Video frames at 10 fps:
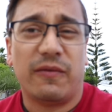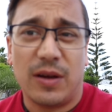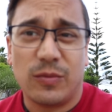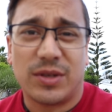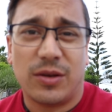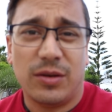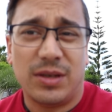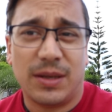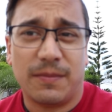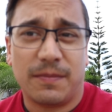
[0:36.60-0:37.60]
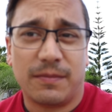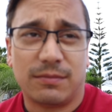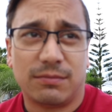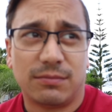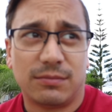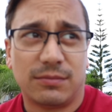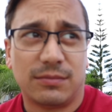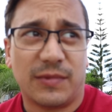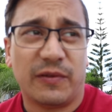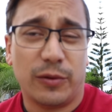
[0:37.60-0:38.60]
Flight was good,
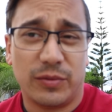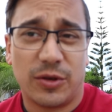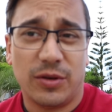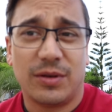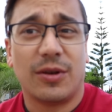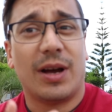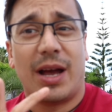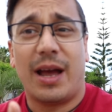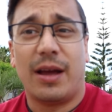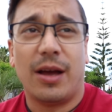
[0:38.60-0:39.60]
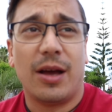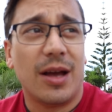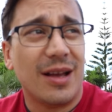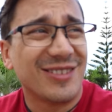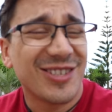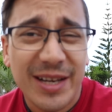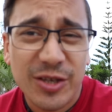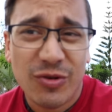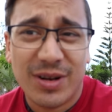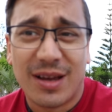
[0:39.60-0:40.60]
food was good, got
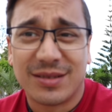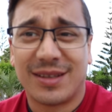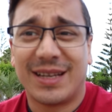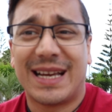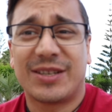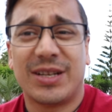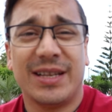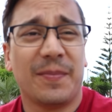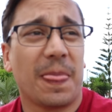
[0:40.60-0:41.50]
slightly drunk last night actually.